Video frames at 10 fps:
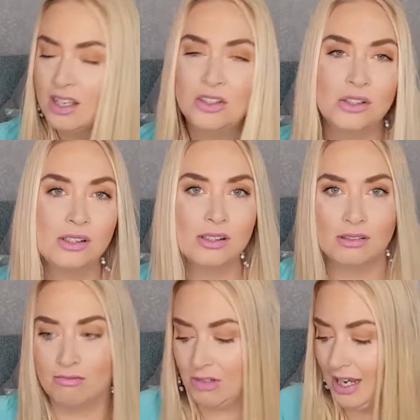Just
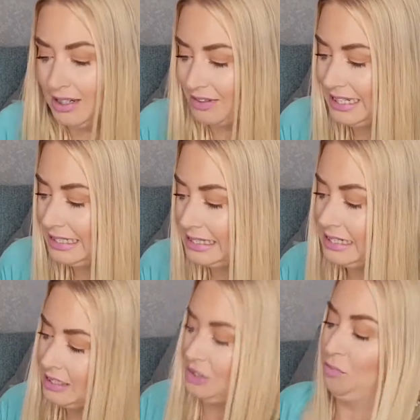kind of easy
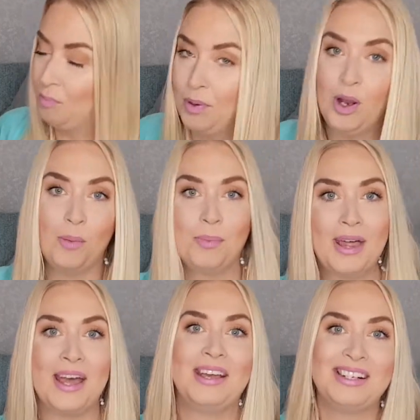to pop
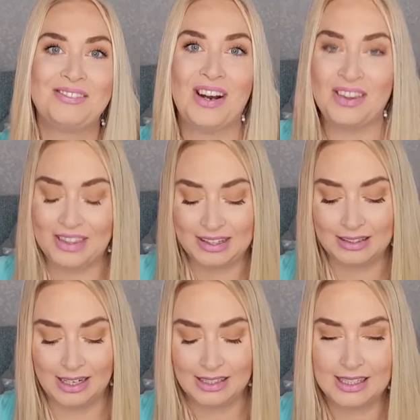that in rather than
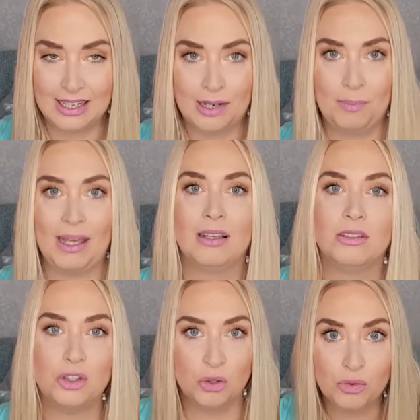like taking a big
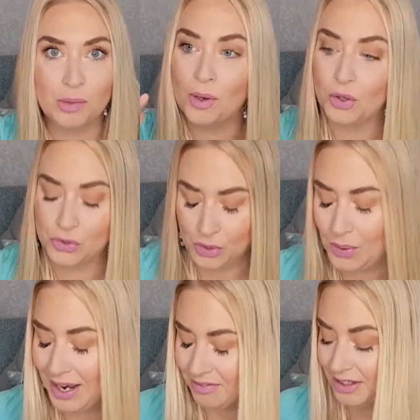jewellery box or
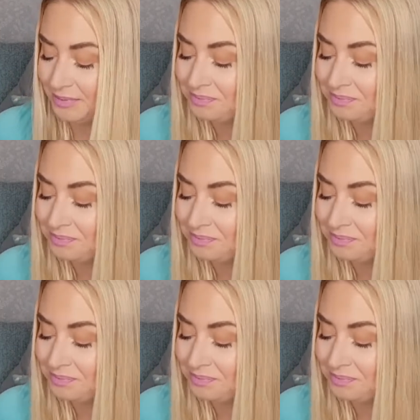whatever.